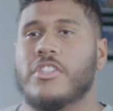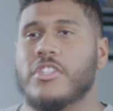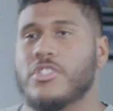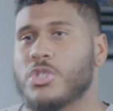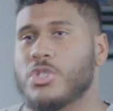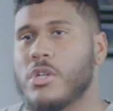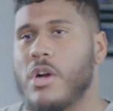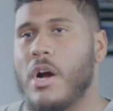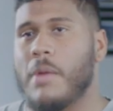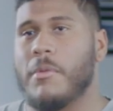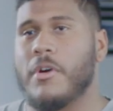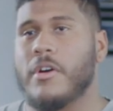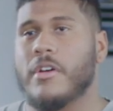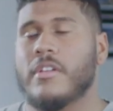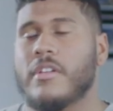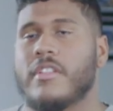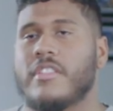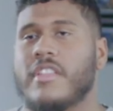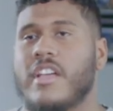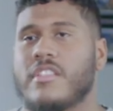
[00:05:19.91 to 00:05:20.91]
the trauma
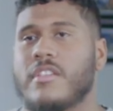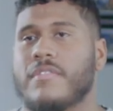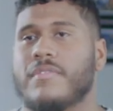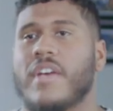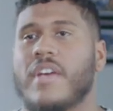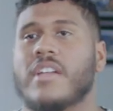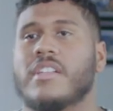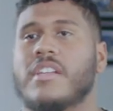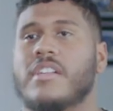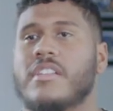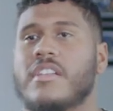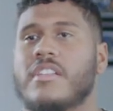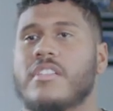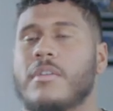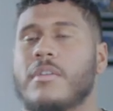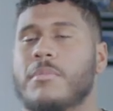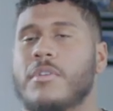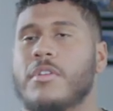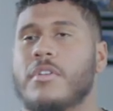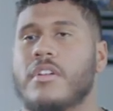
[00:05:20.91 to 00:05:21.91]
that's affecting these
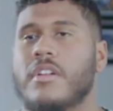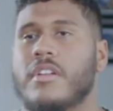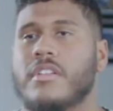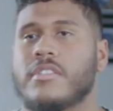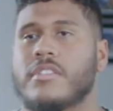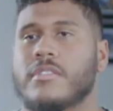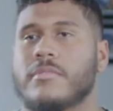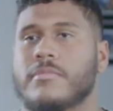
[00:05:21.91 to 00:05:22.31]
communities.